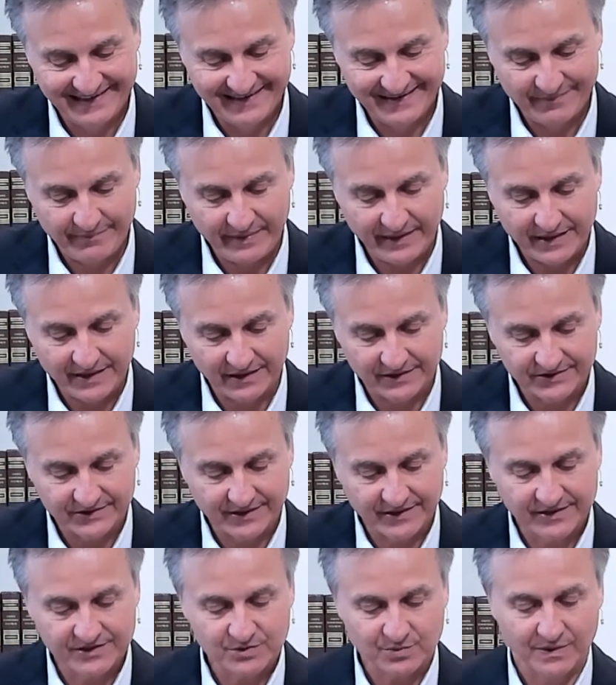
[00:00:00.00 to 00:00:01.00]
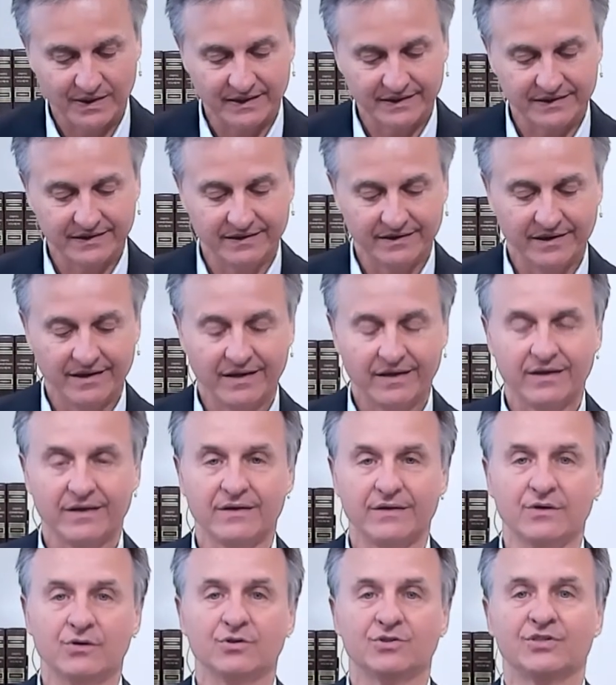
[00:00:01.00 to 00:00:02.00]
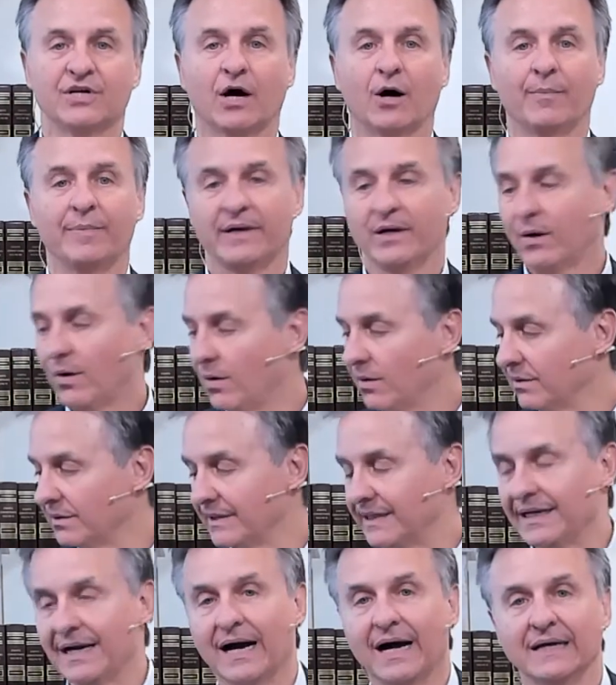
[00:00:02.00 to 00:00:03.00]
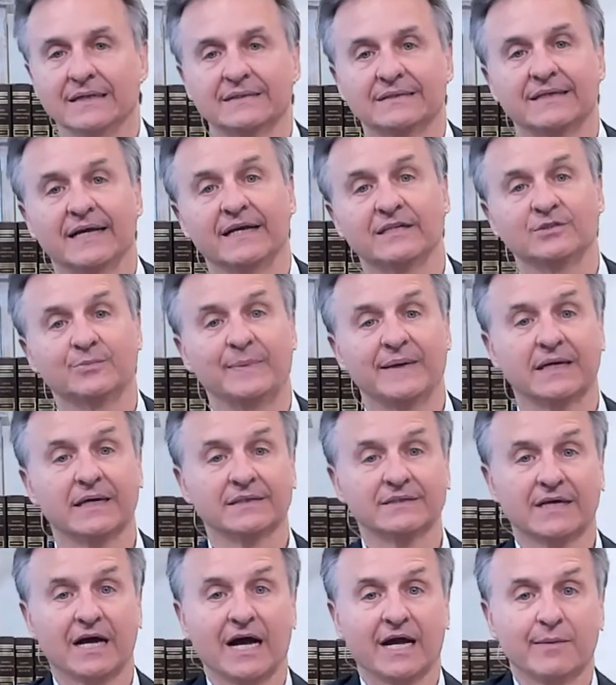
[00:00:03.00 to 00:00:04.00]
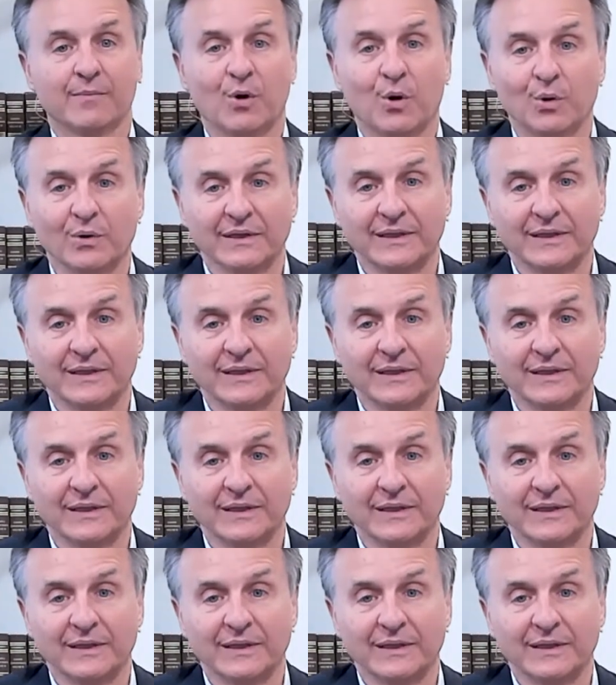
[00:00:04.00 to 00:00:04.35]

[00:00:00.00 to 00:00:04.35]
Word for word: Because it is written, You shall be holy, God says, because I am holy.